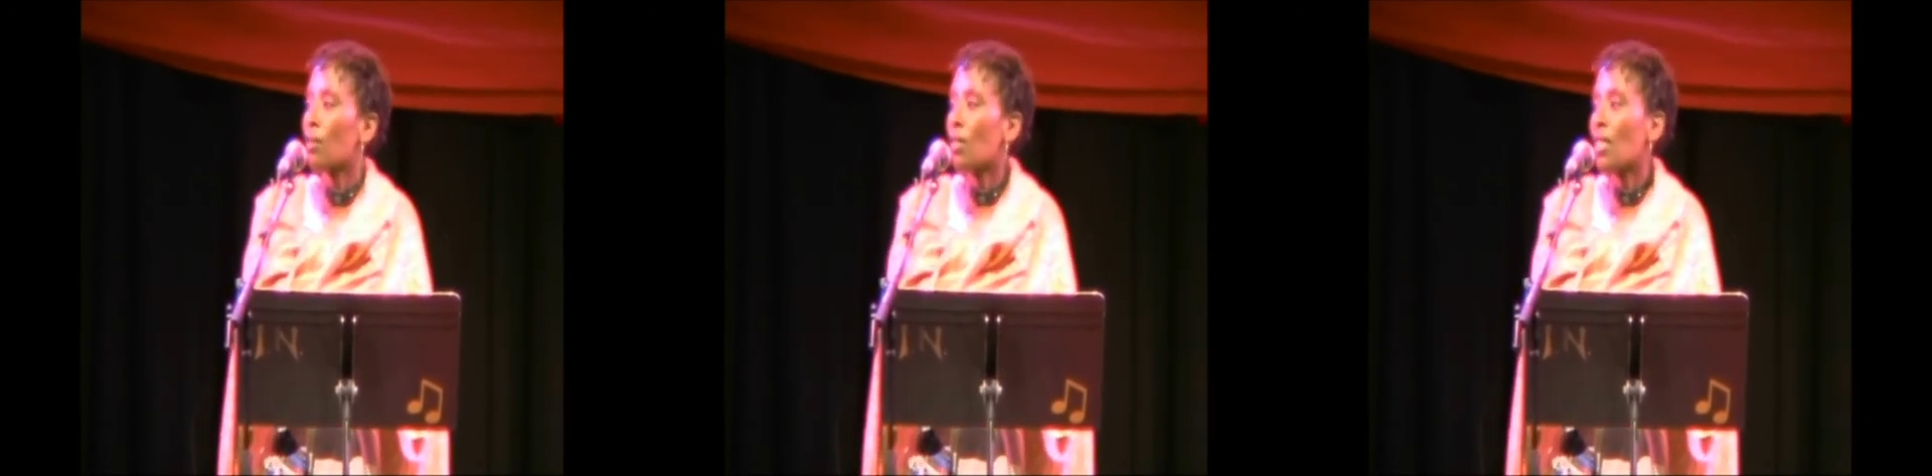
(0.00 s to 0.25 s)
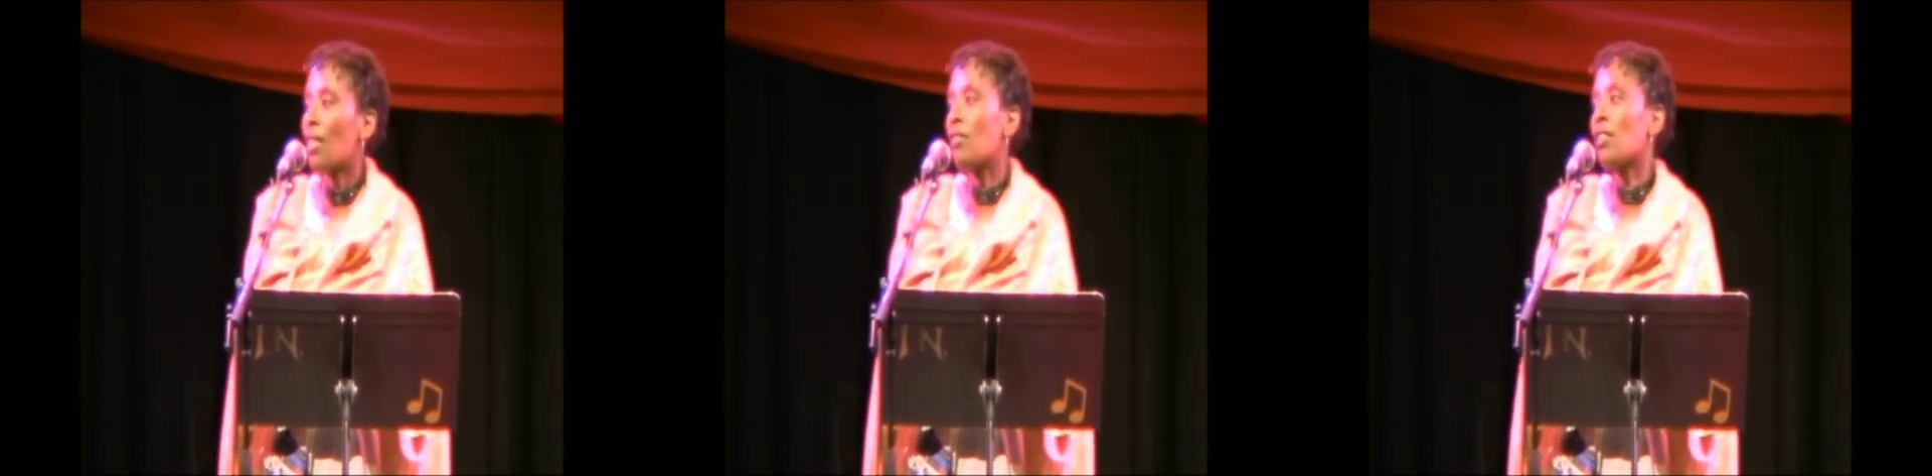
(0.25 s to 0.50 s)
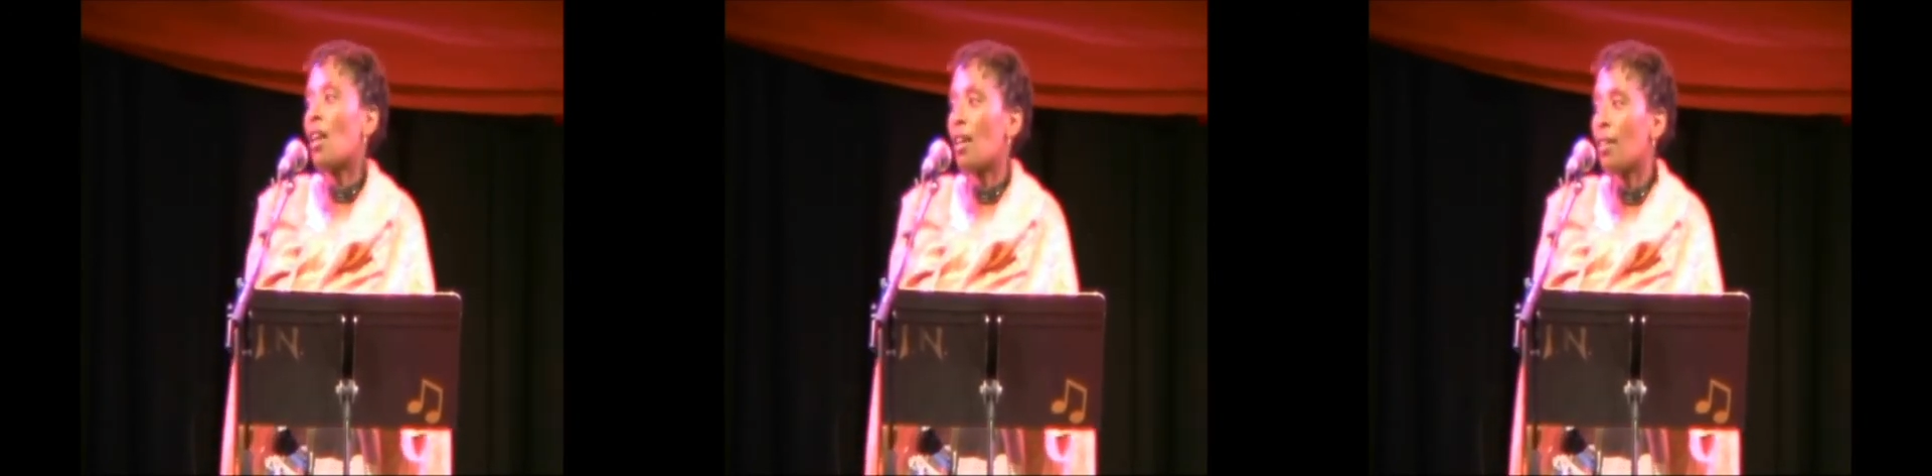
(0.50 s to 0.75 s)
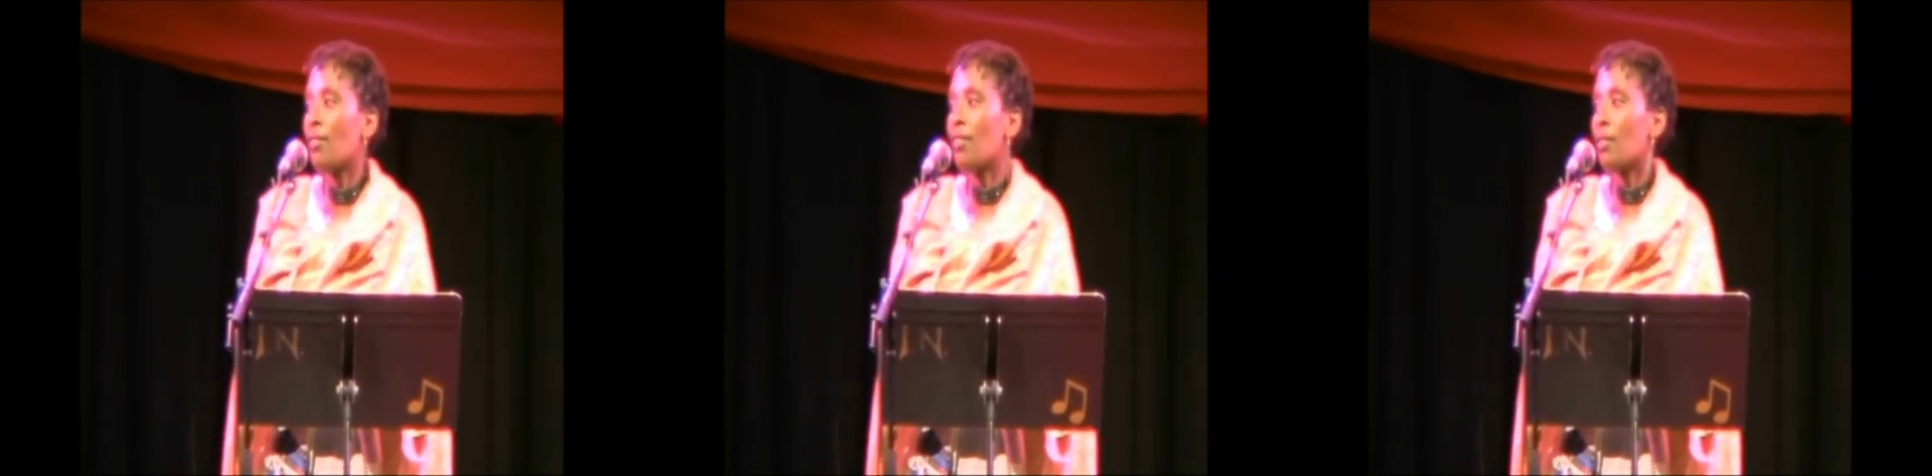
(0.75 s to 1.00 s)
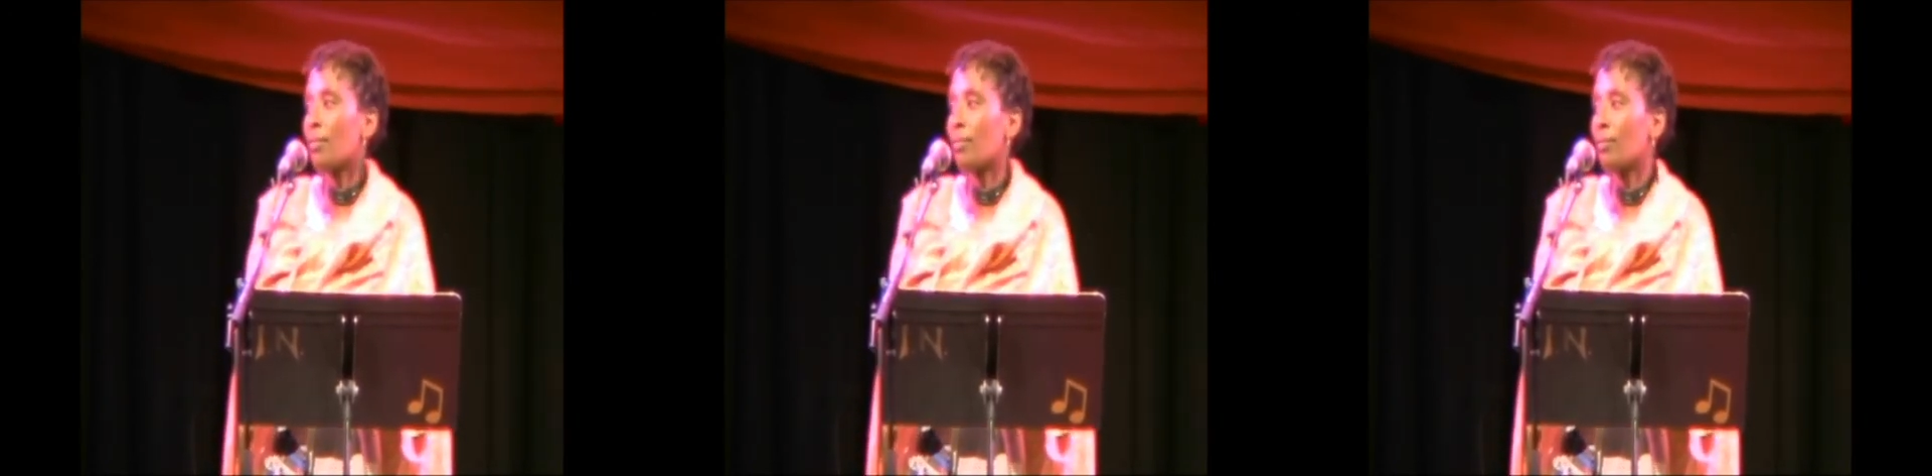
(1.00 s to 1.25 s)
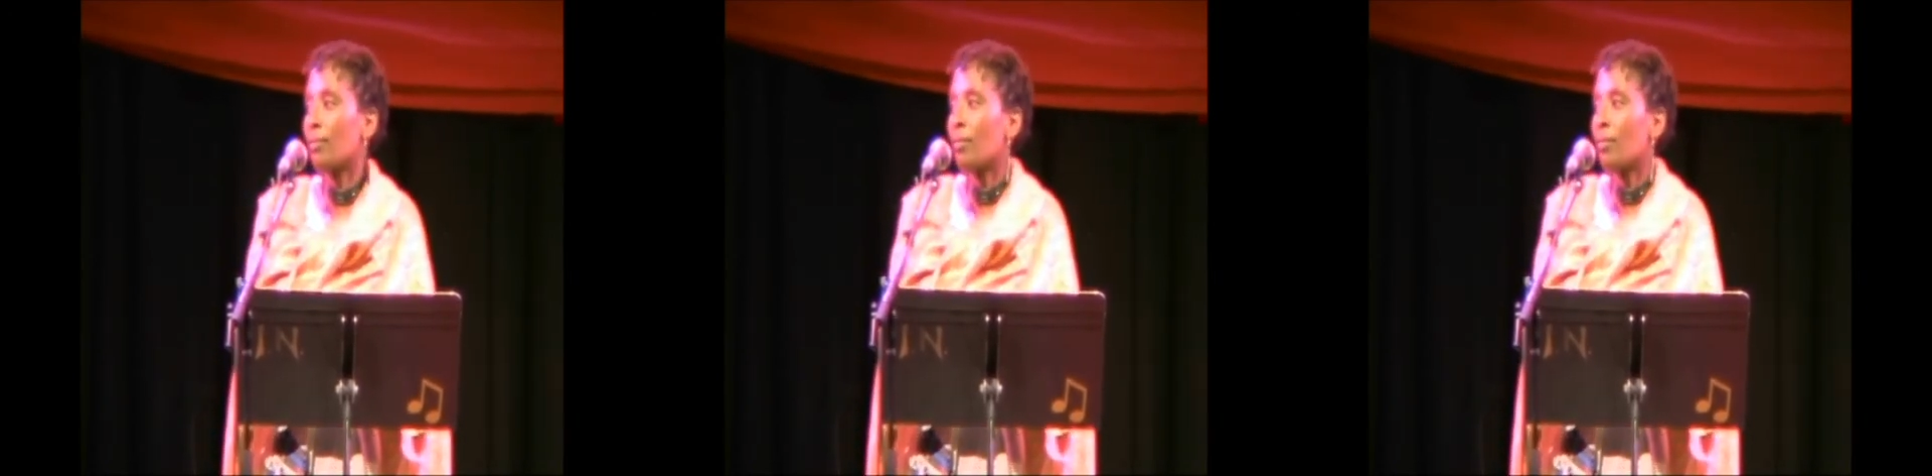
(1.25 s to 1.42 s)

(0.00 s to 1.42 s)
saves lives.